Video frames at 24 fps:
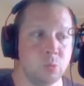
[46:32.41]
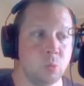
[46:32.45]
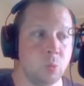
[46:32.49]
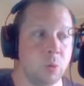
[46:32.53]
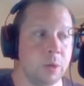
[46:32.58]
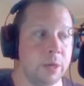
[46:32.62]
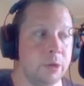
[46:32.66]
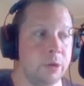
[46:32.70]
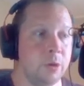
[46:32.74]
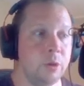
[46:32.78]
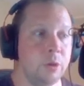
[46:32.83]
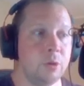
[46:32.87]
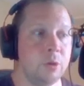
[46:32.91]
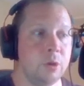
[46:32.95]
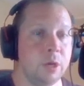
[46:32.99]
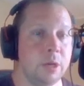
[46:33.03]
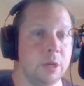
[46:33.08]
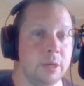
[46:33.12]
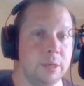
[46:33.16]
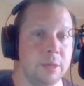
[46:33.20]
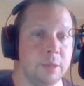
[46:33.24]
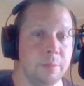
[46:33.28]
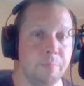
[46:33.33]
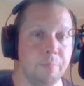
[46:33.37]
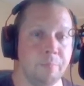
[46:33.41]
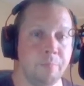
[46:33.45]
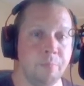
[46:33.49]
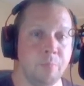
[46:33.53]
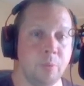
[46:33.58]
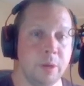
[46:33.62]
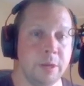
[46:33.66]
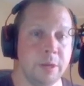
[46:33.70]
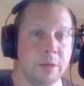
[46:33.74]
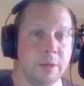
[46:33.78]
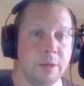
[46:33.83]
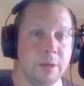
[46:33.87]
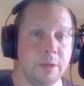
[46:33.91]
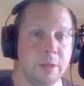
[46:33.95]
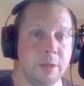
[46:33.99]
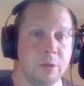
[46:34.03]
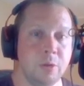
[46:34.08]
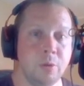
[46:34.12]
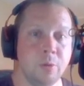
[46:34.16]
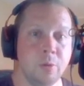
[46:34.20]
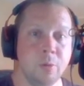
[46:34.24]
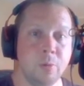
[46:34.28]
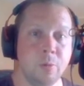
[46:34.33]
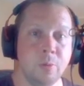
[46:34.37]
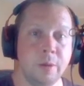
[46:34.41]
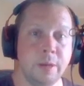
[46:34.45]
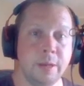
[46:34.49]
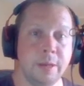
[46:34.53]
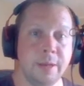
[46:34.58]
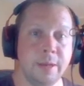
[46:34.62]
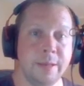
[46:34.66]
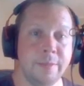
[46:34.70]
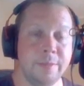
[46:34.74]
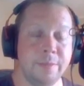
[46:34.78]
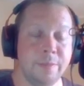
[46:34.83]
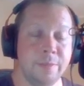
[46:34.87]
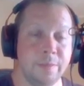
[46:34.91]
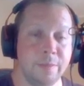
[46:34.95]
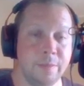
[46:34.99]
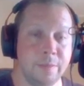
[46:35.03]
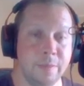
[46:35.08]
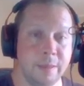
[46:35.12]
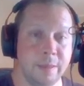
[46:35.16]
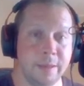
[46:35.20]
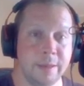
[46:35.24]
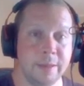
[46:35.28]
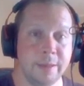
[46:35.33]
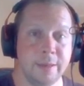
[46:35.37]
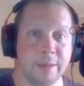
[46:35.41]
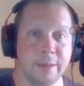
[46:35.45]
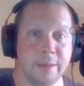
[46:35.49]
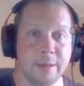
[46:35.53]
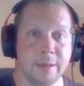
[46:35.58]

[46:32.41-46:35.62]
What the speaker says: Why are you not bringing, and I think